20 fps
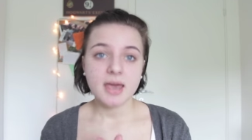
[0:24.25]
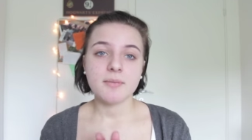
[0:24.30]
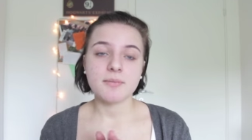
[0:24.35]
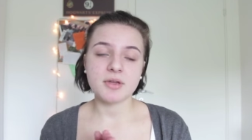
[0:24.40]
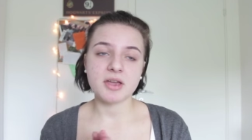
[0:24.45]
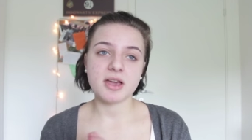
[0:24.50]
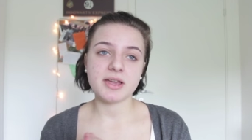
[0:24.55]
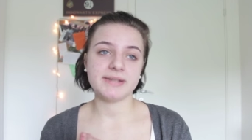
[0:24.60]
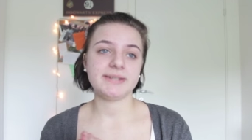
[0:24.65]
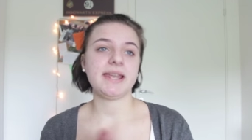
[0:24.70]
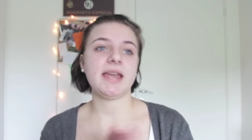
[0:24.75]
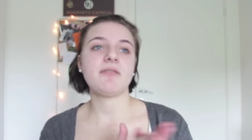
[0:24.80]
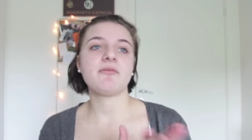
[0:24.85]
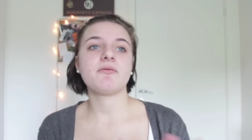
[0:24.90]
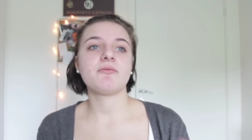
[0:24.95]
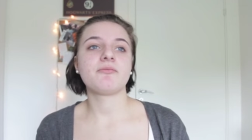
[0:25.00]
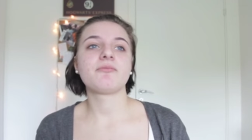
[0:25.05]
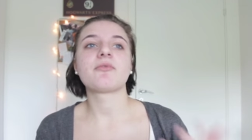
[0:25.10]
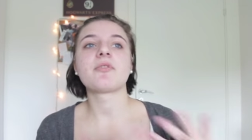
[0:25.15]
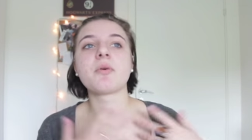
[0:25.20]
because
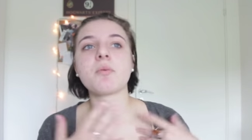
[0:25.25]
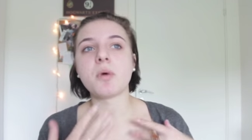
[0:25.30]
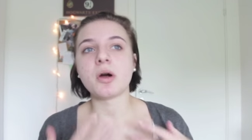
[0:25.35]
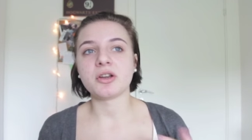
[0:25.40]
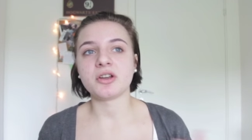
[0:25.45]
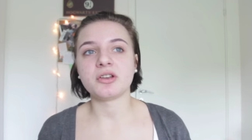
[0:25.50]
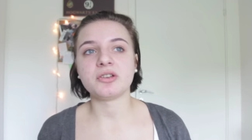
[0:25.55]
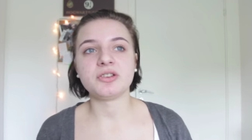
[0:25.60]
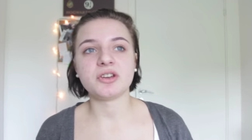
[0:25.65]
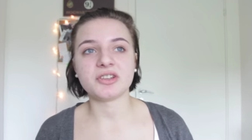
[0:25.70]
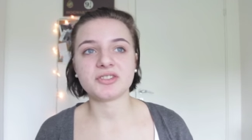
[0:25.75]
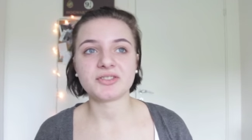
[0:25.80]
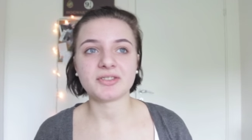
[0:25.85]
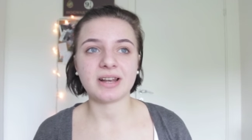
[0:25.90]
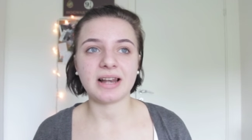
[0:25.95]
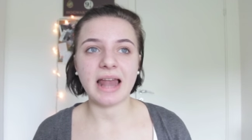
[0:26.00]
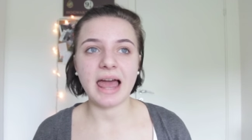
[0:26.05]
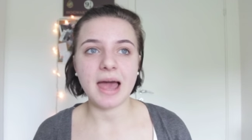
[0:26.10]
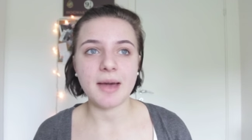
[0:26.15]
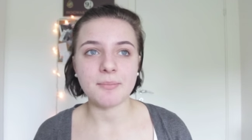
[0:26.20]
everyone who does
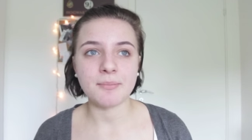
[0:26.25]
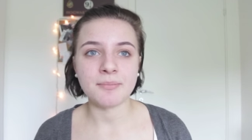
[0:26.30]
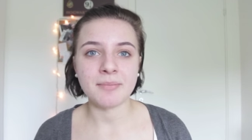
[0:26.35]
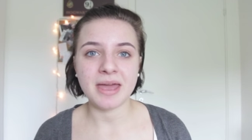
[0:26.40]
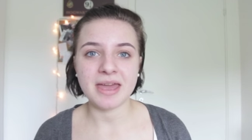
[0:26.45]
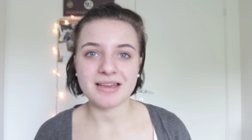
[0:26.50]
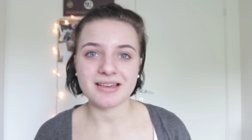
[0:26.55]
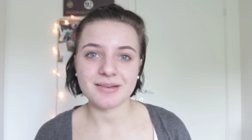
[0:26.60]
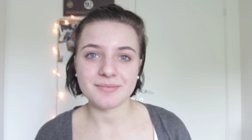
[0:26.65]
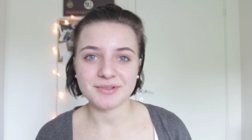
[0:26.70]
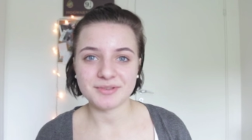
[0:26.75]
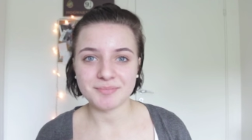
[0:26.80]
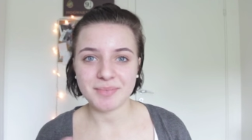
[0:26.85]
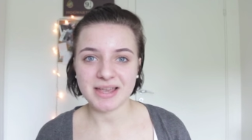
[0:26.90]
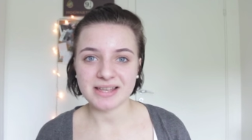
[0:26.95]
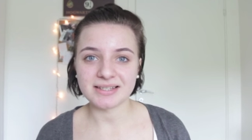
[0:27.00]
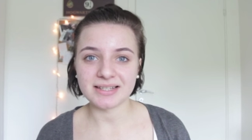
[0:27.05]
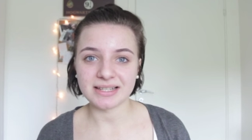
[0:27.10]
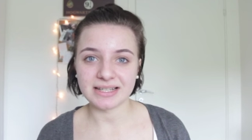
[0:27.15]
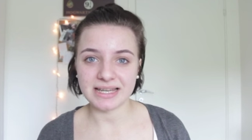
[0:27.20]
glam makeup is
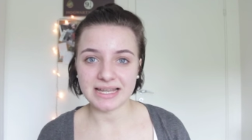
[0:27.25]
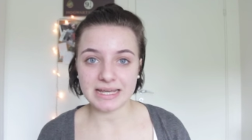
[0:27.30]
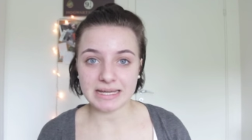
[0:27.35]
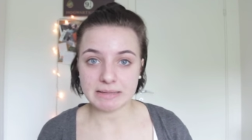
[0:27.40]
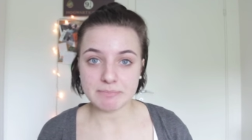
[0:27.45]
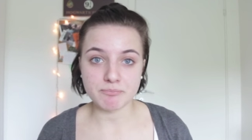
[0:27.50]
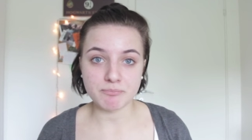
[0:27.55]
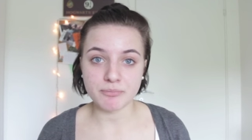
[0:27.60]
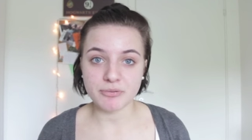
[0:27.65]
basically